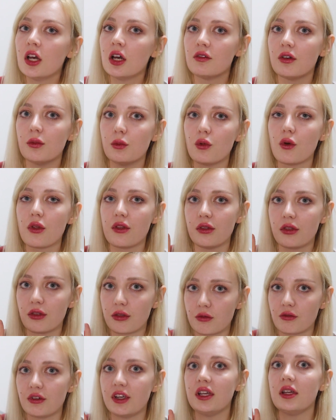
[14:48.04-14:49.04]
for more than
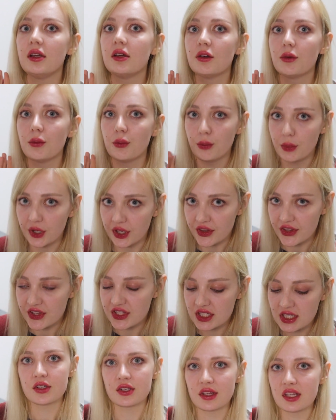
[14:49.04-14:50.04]
3
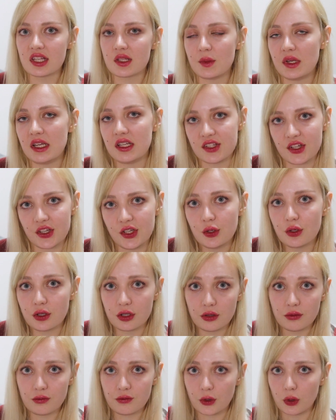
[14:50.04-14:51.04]
months. So this means that you can
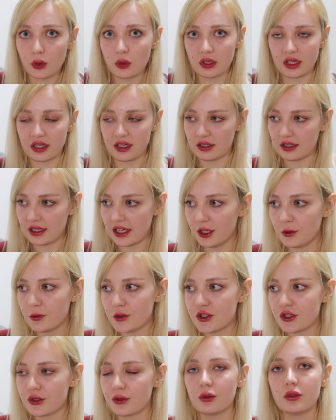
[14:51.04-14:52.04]
enroll in a
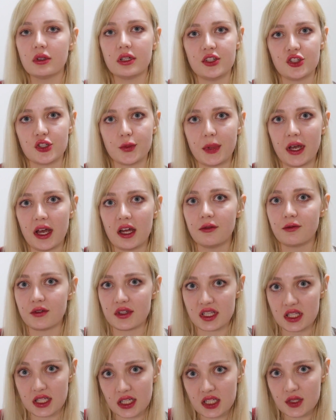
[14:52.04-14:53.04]
language school in Japan for
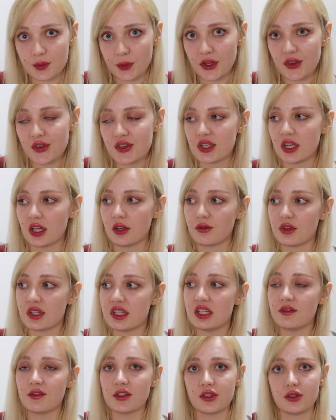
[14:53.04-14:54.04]
6 months and
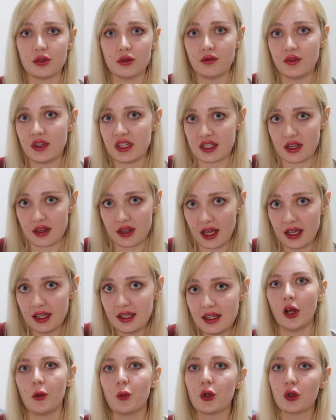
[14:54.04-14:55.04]
receive a student visa then.
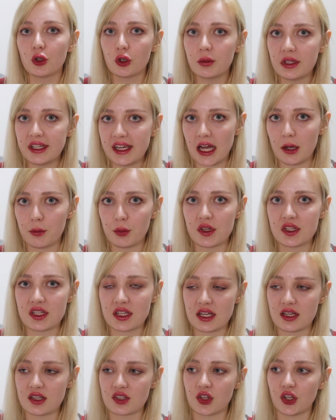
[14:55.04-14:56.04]
And what normally happens
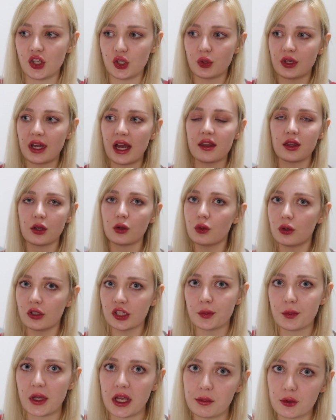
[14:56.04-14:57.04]
is that you gather all
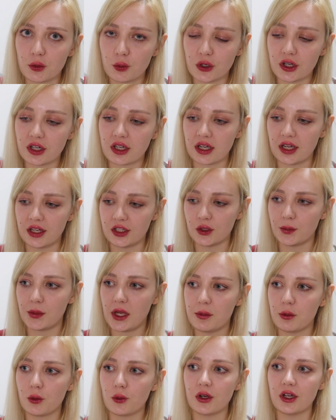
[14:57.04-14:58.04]
your paperwork, and your
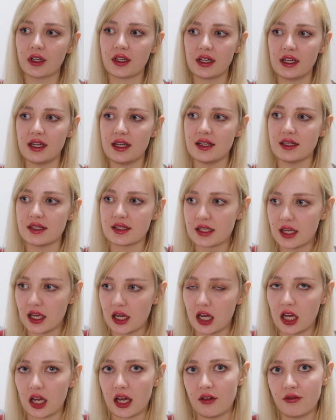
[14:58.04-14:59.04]
paperwork is
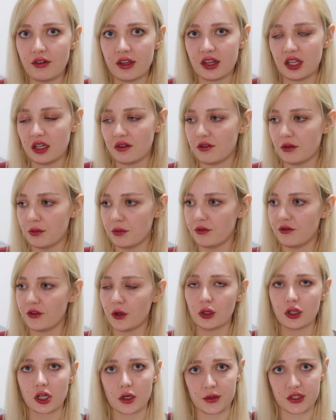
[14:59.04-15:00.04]
everything from
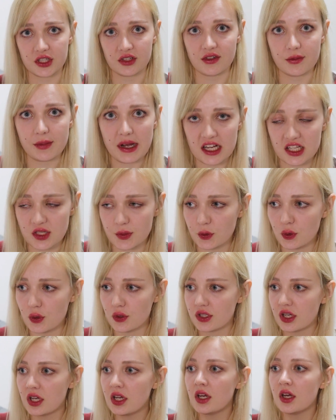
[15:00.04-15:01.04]
photocopies of your
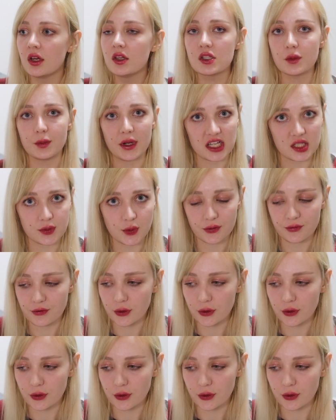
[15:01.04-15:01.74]
passport to passport